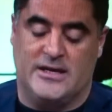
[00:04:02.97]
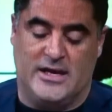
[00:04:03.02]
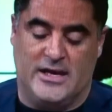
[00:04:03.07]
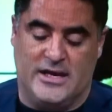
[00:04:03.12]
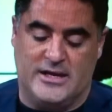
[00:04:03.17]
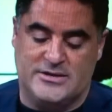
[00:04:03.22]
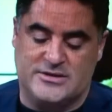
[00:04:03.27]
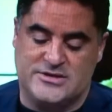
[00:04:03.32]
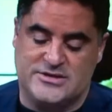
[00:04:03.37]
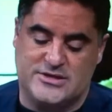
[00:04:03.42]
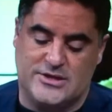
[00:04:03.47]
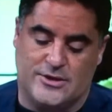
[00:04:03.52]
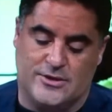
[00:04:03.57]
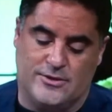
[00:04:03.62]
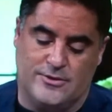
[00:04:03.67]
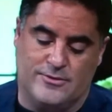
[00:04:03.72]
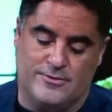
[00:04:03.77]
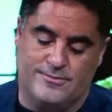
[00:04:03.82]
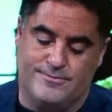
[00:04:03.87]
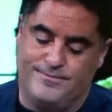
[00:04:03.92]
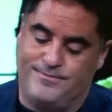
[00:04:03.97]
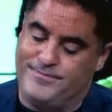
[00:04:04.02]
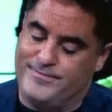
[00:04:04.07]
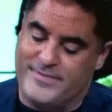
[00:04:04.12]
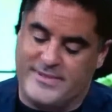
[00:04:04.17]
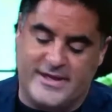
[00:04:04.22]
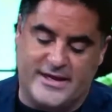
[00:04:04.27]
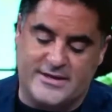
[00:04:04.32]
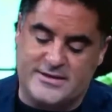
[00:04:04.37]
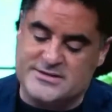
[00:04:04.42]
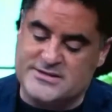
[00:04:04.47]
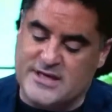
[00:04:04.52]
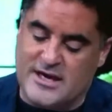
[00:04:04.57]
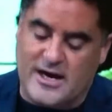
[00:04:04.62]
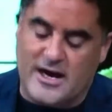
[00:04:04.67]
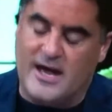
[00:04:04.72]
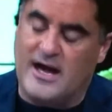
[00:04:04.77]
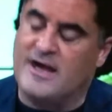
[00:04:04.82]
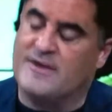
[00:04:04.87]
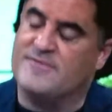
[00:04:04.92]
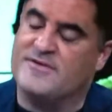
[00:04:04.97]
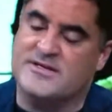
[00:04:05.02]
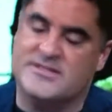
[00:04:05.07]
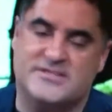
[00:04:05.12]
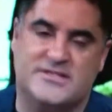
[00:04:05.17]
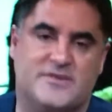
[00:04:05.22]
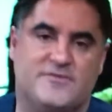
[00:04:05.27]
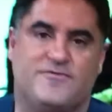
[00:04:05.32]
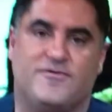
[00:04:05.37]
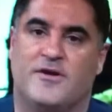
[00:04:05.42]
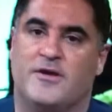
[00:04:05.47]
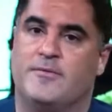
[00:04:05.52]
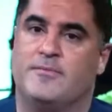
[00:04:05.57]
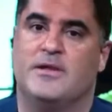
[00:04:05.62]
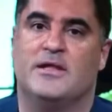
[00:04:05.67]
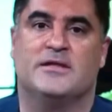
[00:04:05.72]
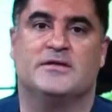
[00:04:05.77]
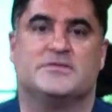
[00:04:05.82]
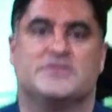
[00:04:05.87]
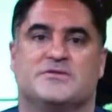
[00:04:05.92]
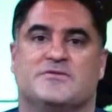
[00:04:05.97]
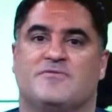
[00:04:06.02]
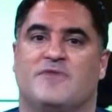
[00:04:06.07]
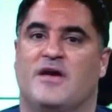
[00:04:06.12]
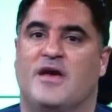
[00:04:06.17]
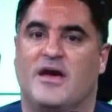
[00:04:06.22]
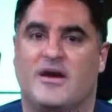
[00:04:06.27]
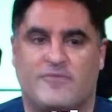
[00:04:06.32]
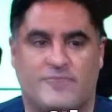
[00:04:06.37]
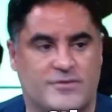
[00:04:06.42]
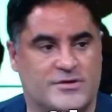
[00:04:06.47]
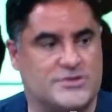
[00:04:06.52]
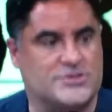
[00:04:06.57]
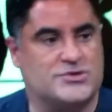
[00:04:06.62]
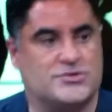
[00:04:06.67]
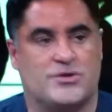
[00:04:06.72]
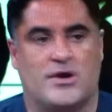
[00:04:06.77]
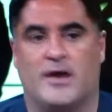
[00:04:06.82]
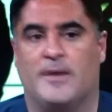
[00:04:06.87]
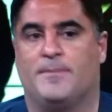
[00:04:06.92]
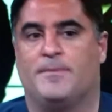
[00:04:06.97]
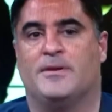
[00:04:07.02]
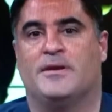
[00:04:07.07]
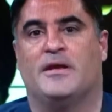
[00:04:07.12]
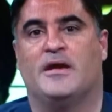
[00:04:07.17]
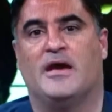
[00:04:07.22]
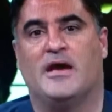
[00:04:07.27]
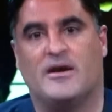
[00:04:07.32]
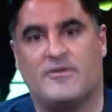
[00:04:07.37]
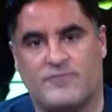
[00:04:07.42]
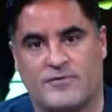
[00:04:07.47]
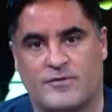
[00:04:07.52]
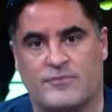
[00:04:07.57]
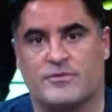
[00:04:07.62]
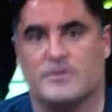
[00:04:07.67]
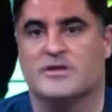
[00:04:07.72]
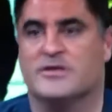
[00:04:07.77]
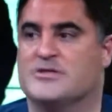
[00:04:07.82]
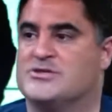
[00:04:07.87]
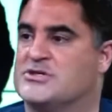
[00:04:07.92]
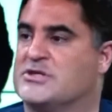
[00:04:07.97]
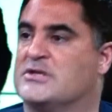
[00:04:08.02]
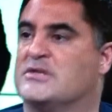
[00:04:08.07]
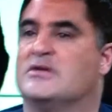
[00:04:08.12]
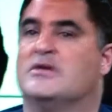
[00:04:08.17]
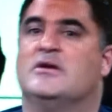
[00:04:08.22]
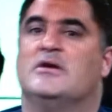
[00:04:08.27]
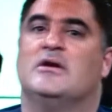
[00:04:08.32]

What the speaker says: And so there's obviously fundamentalists of every stripe in every religion,